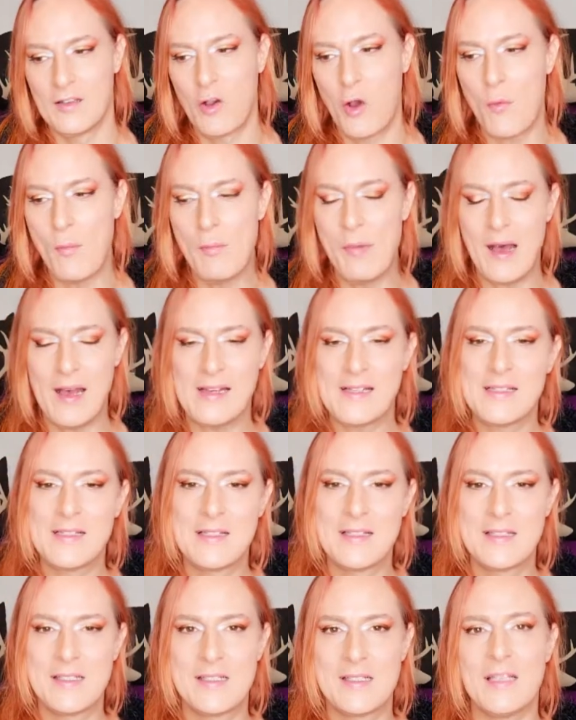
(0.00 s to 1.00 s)

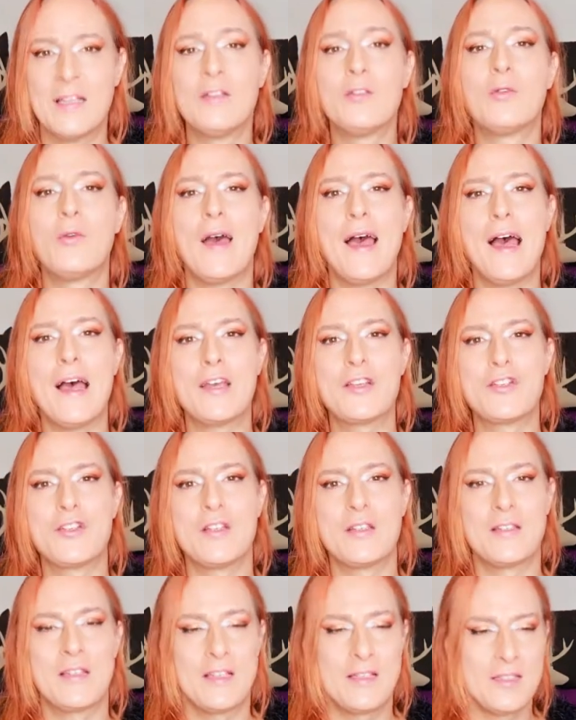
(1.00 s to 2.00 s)
combusts into
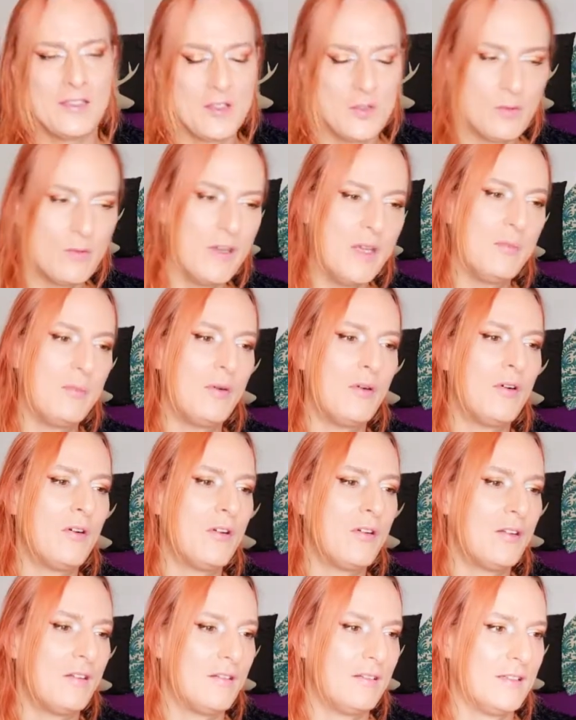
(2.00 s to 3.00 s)
ashes and is
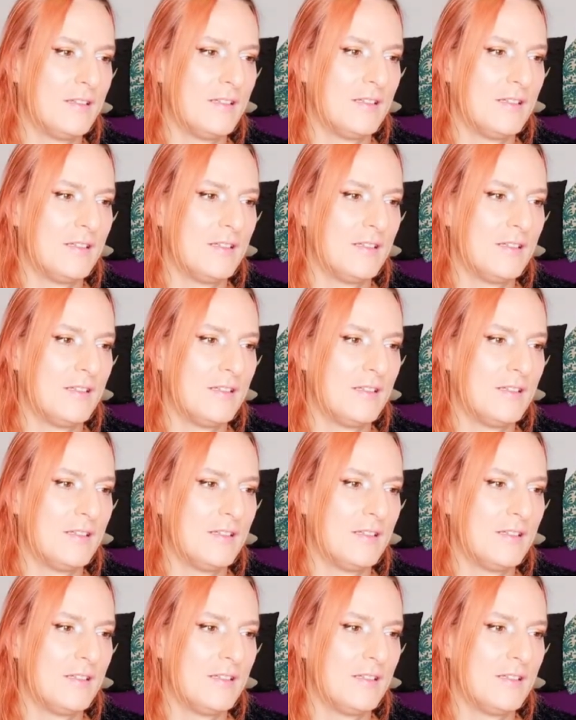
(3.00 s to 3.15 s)
reborn,